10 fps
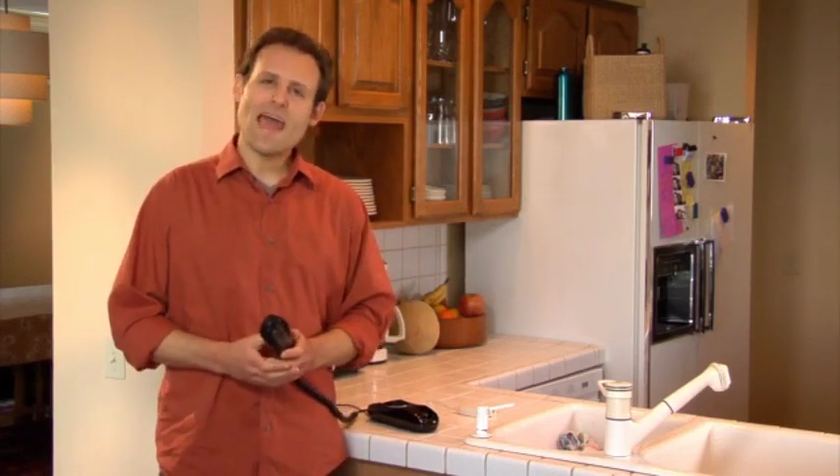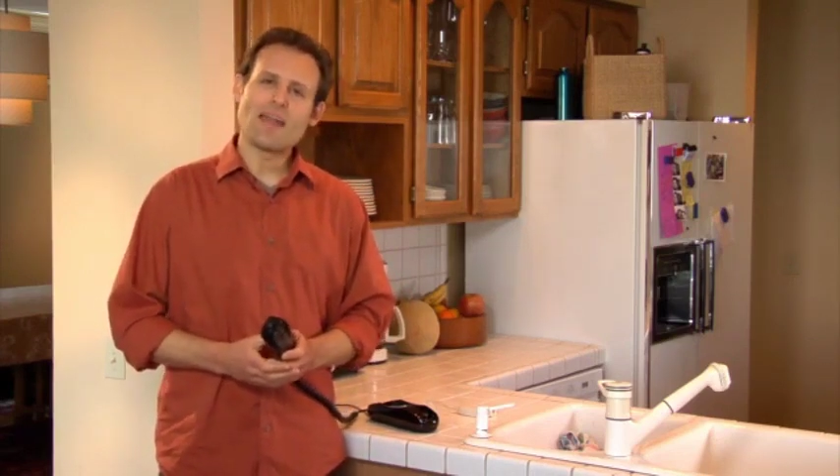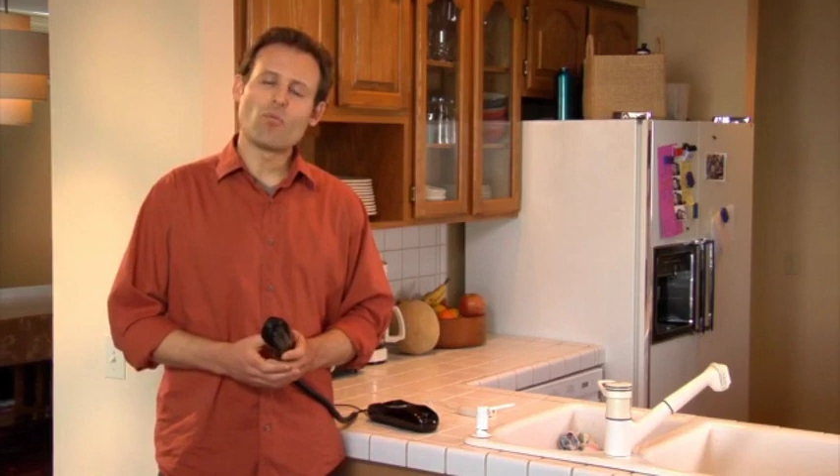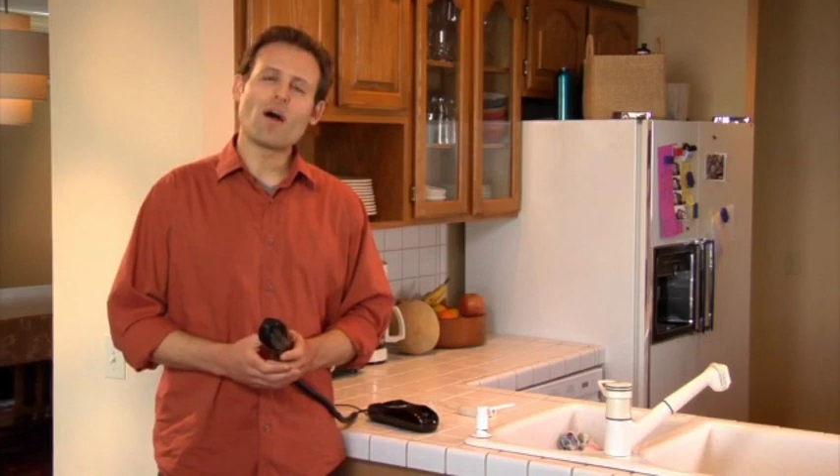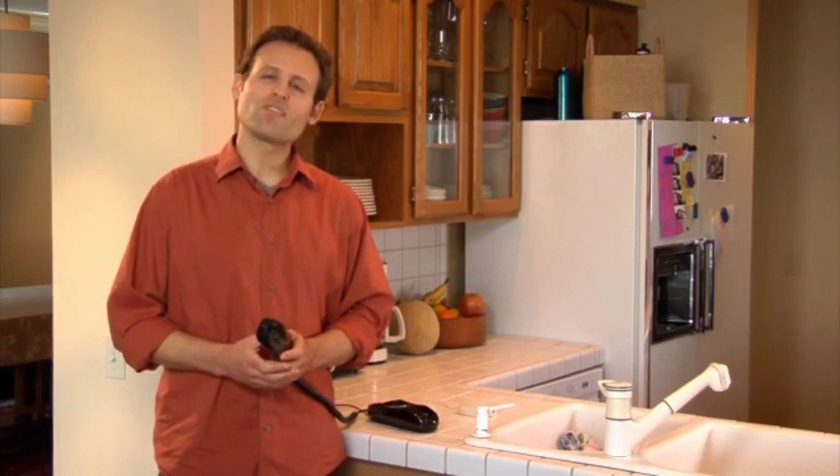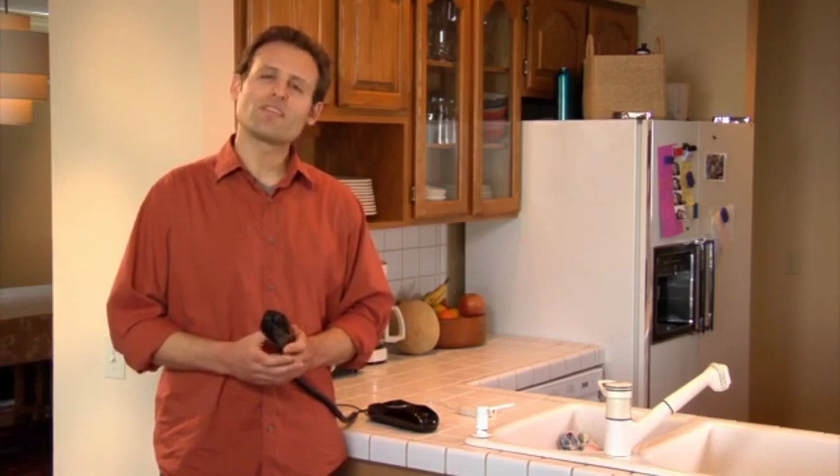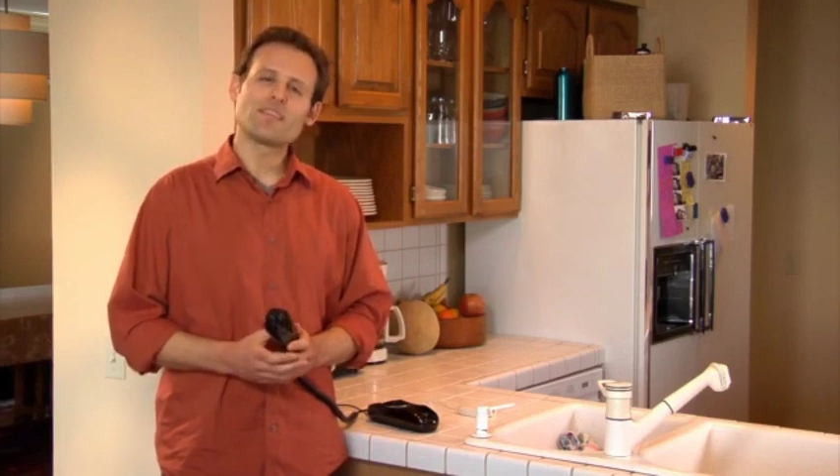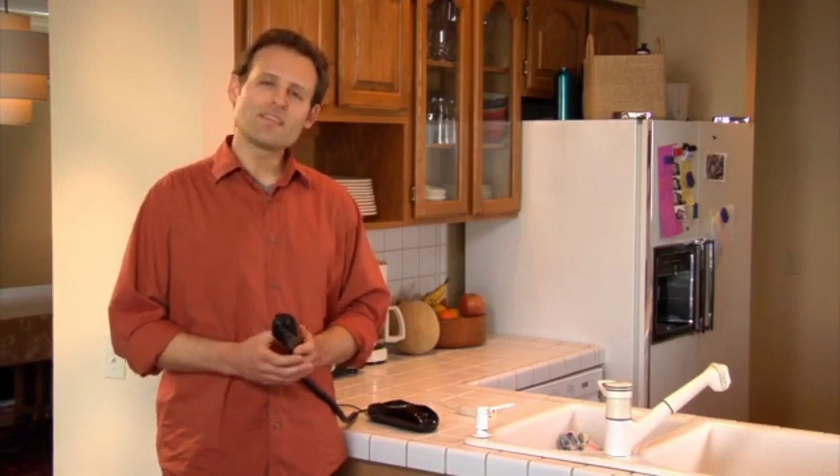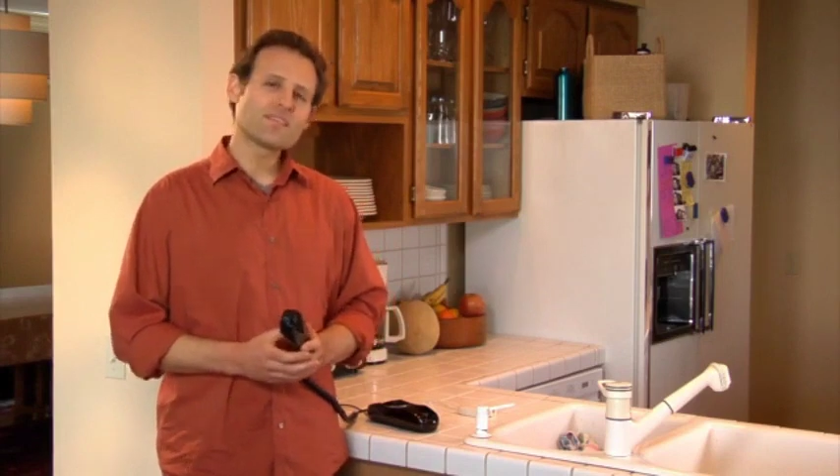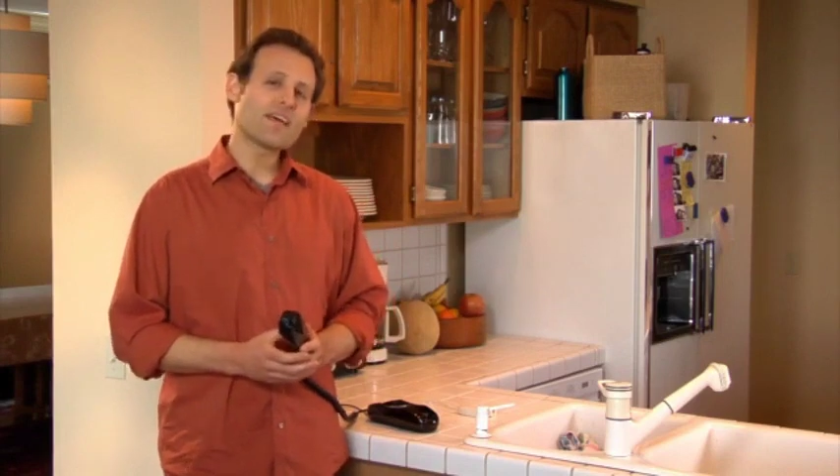and
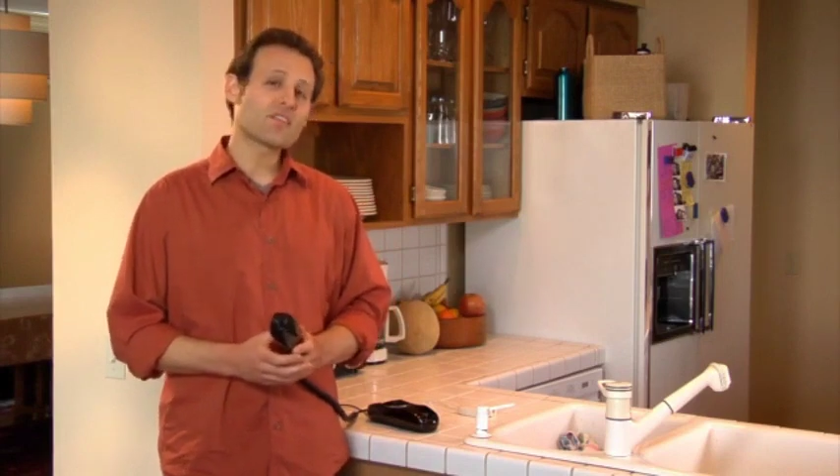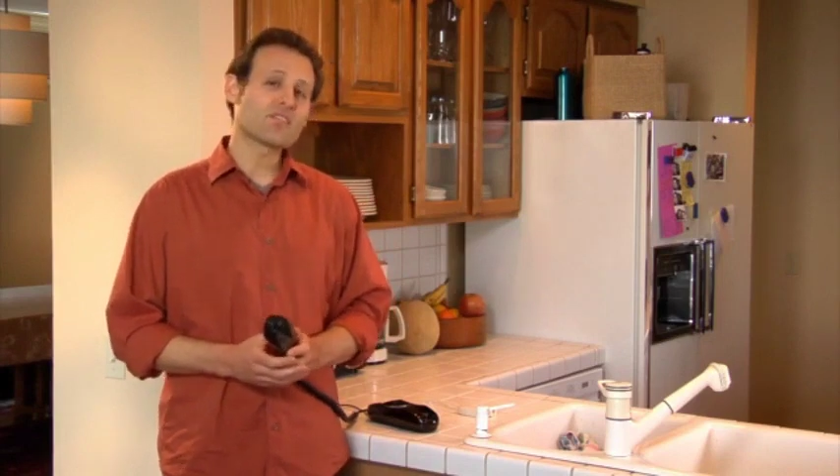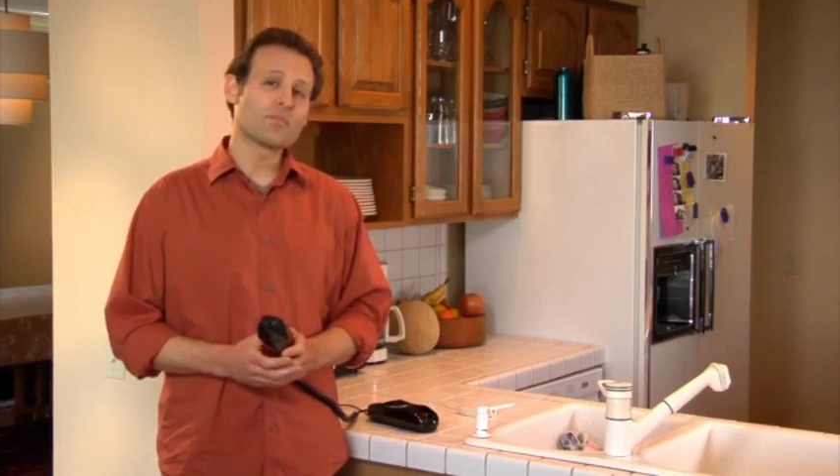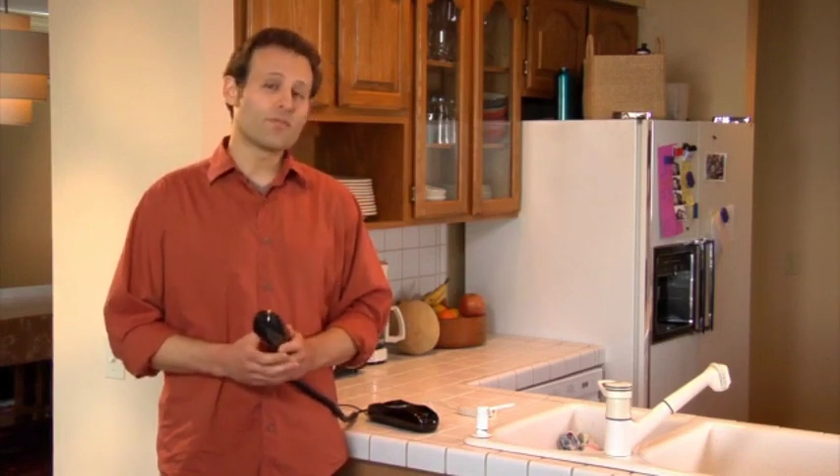watching this section